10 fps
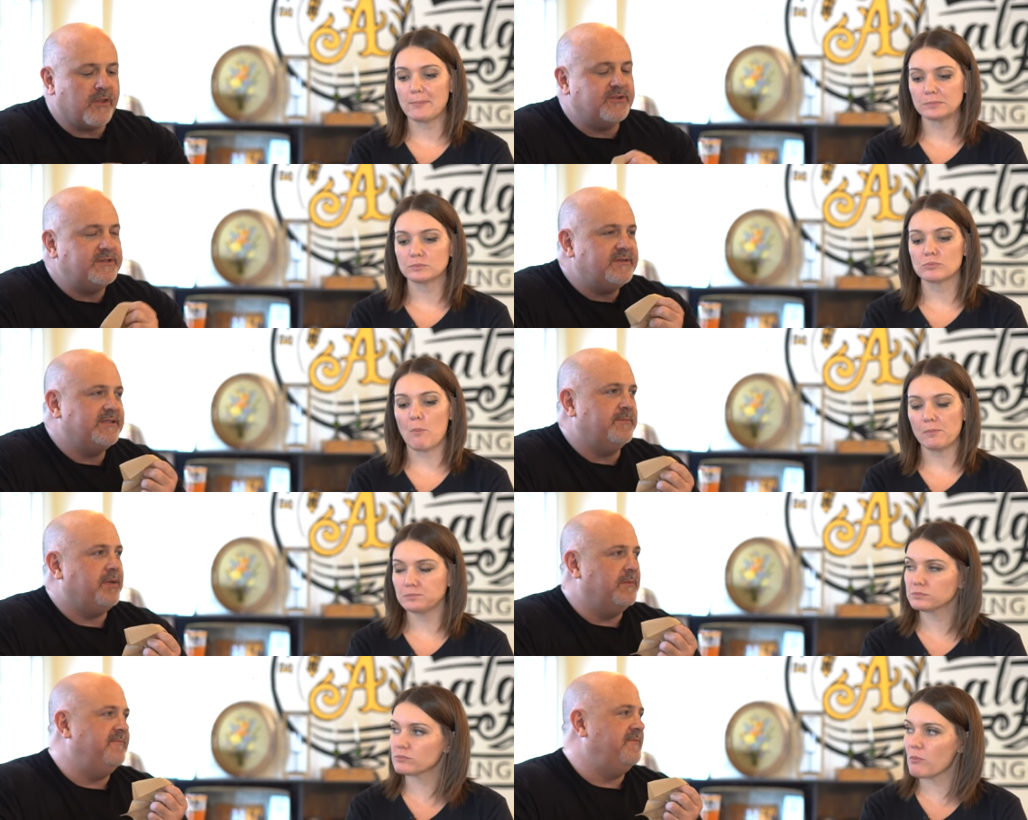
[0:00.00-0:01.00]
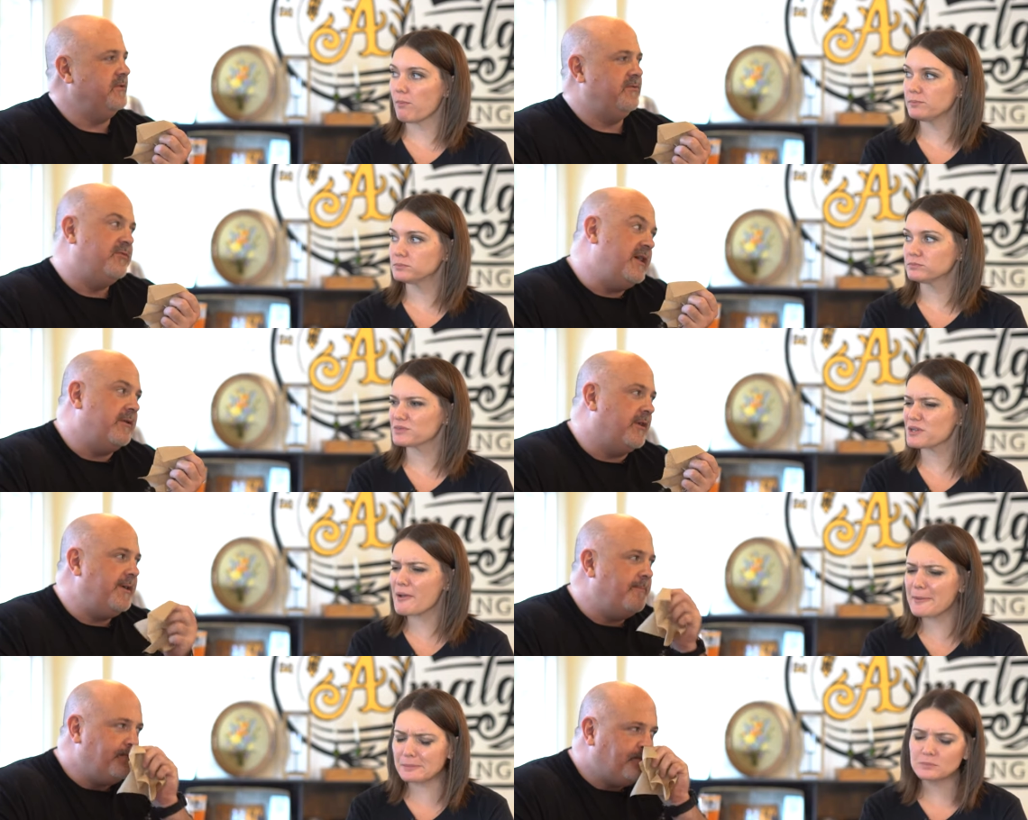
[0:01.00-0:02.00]
Speaker 1: so this is like the pub food thing,
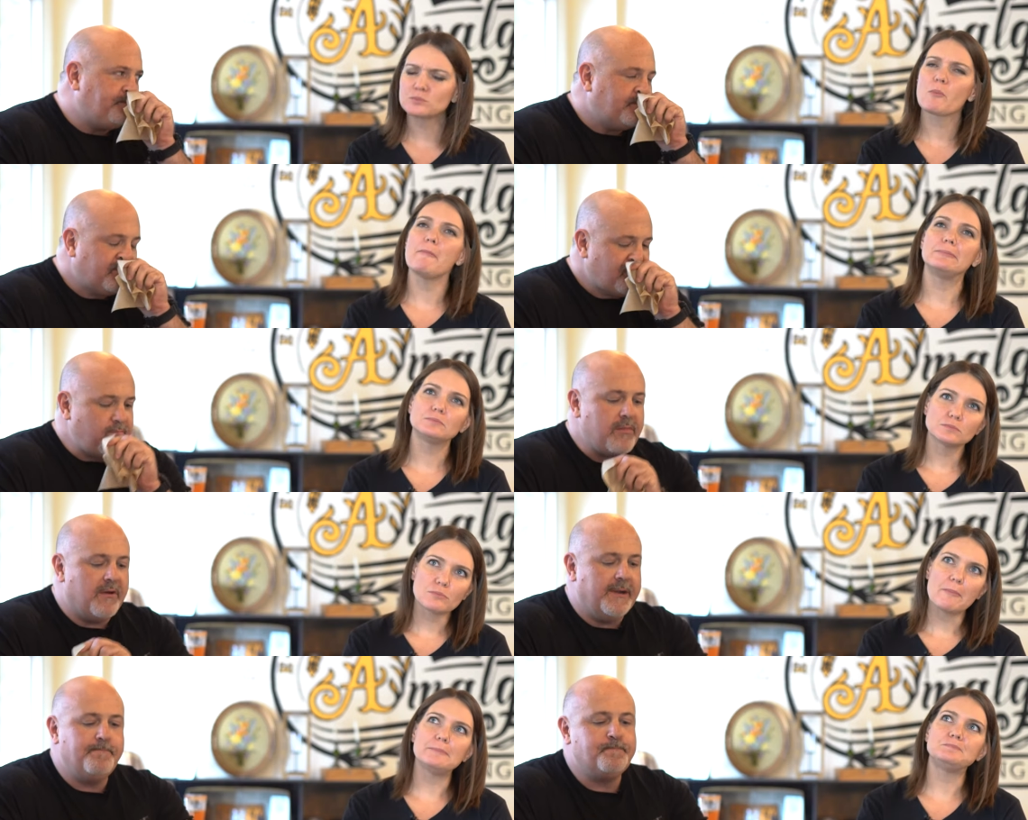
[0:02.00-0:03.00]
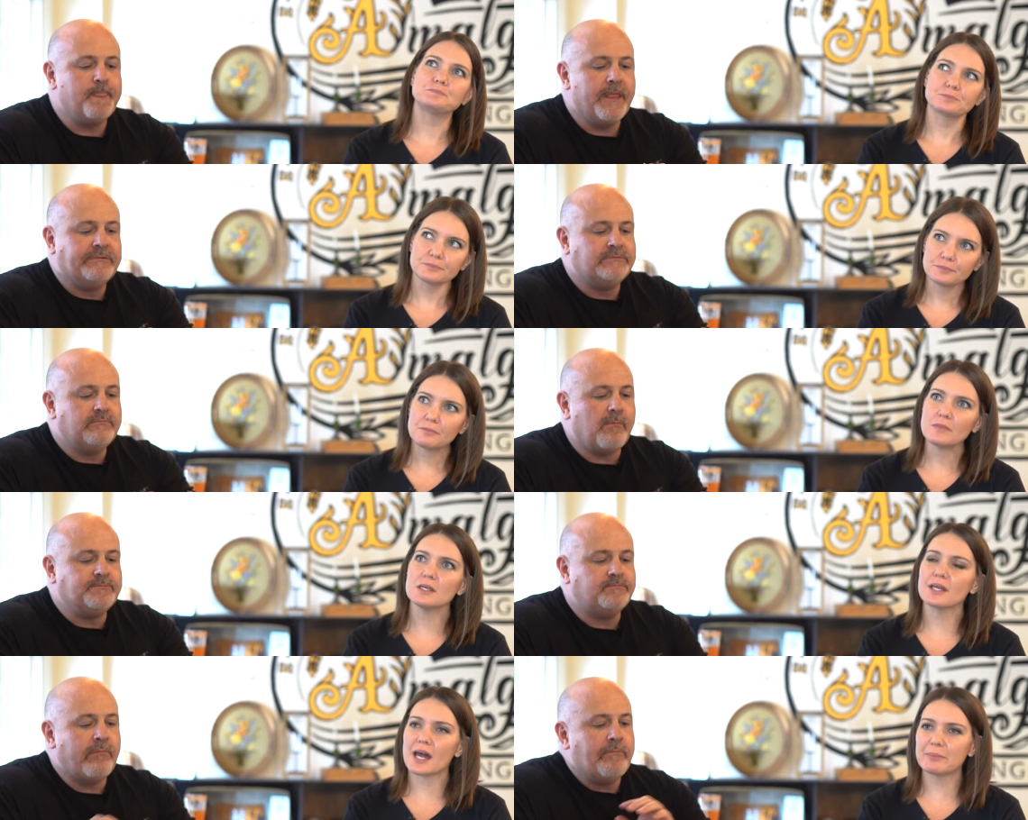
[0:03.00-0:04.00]
right? Mm. Right?
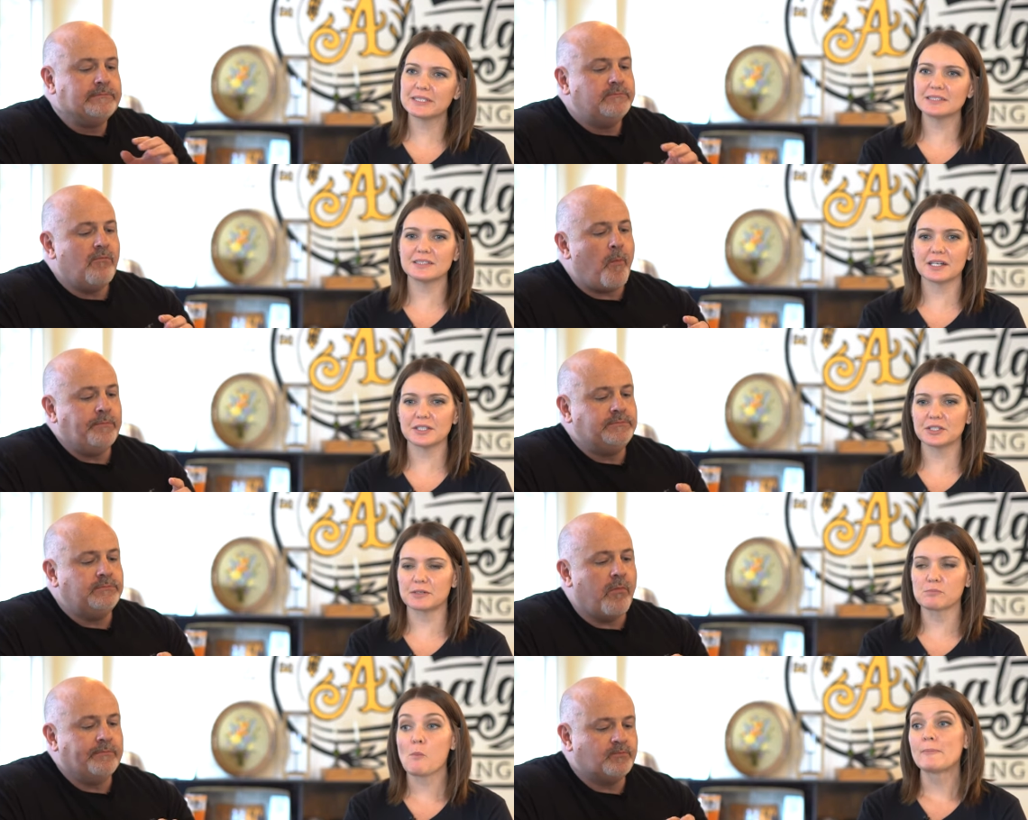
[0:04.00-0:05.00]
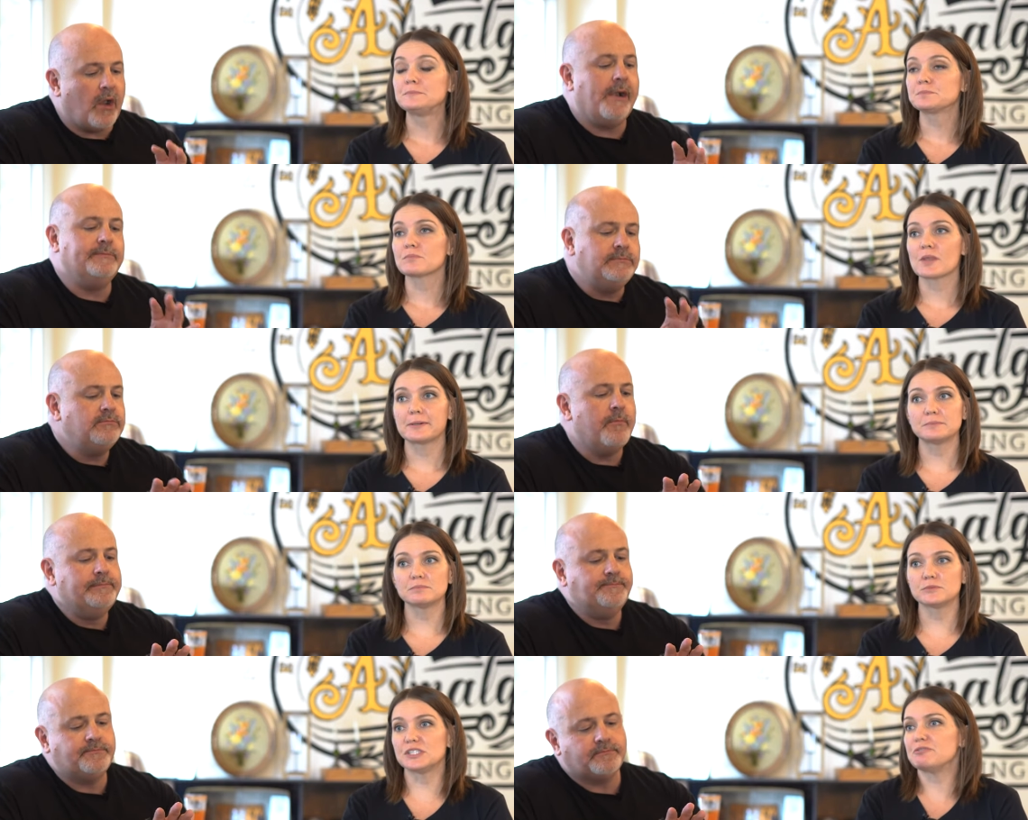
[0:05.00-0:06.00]
Speaker 2: Yeah, but it's not, you know. All right.
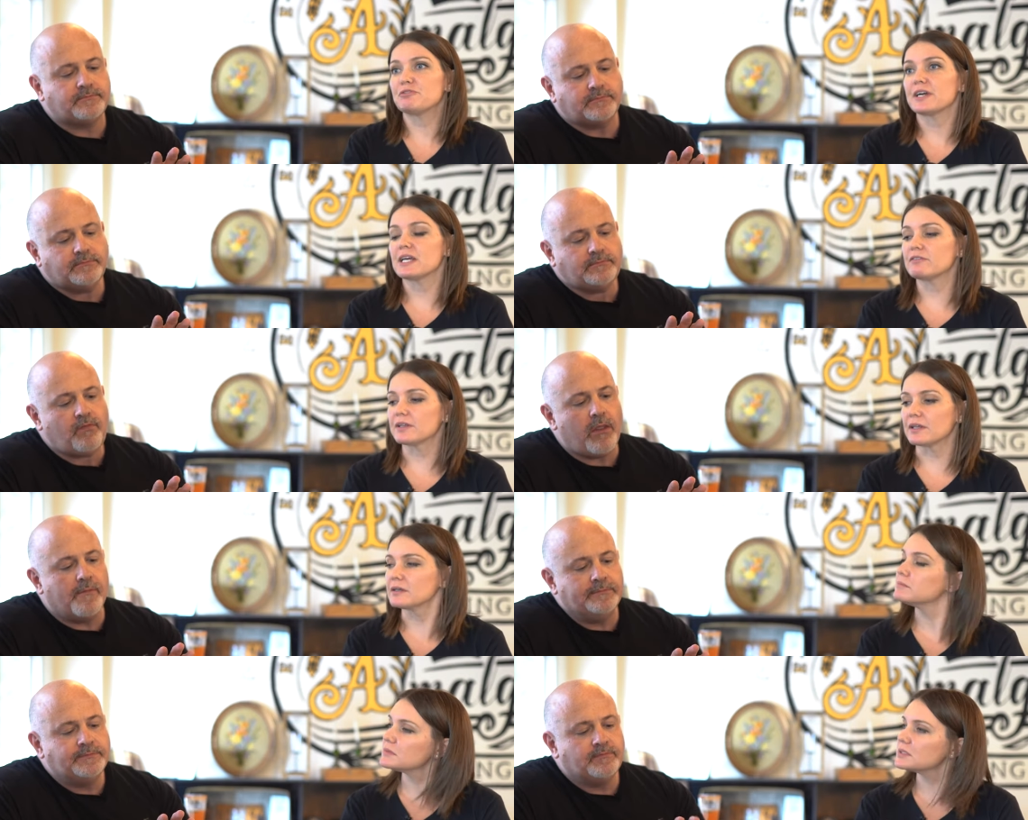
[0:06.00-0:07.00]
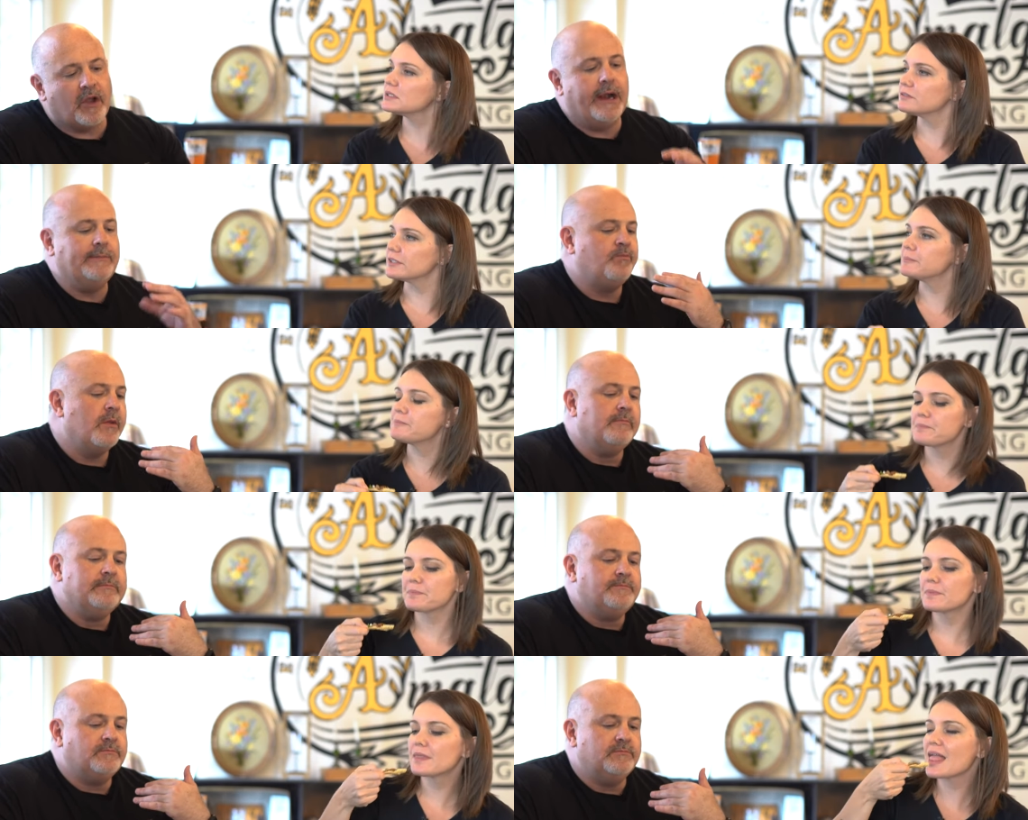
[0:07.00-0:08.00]
Deep fried everything. It's a little All different.
Speaker 1: Right.
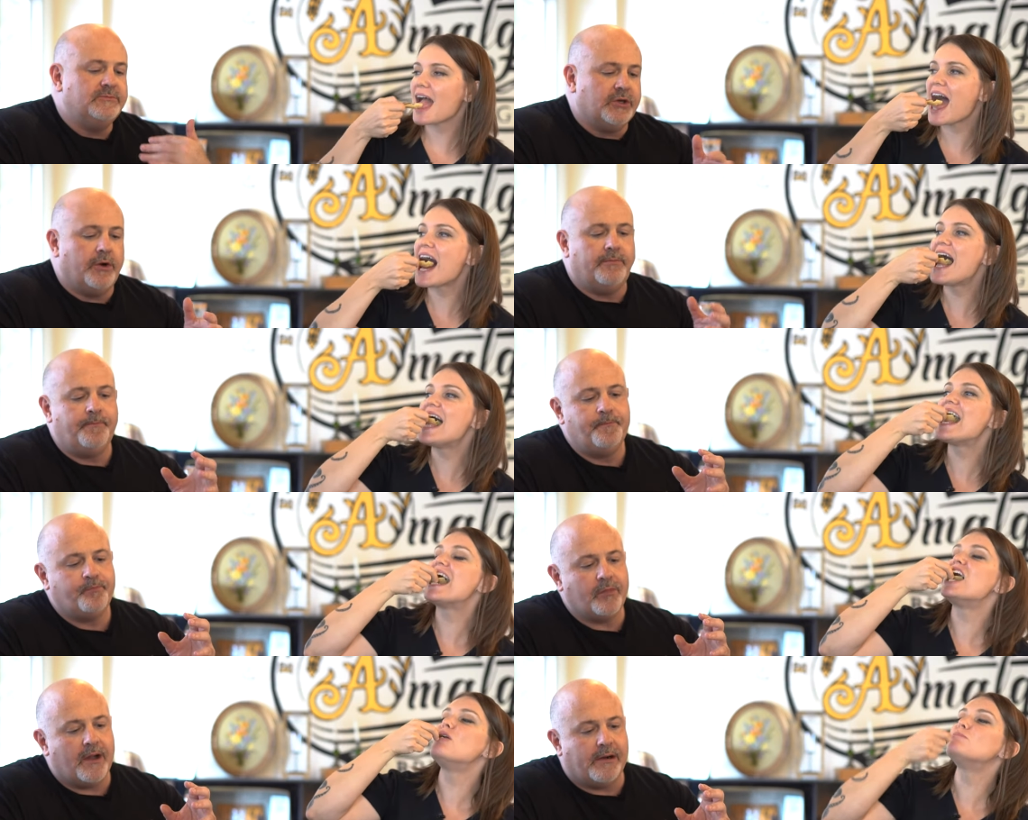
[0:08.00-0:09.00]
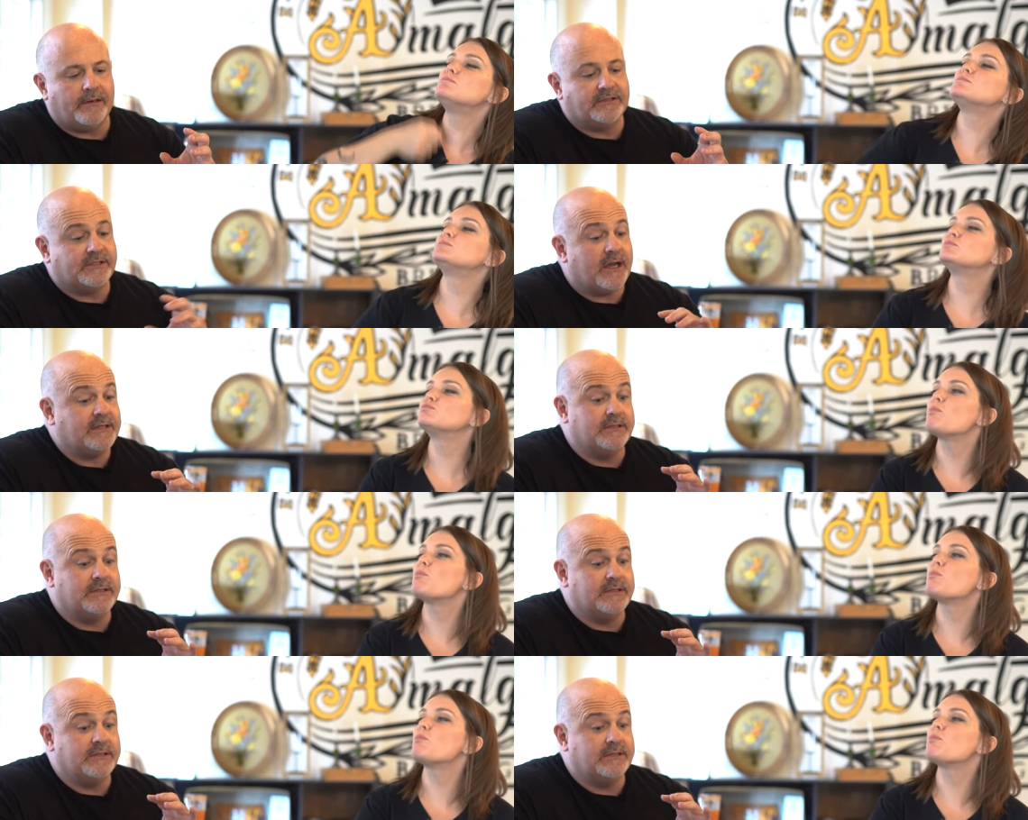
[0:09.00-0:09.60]
So, uh, the sauce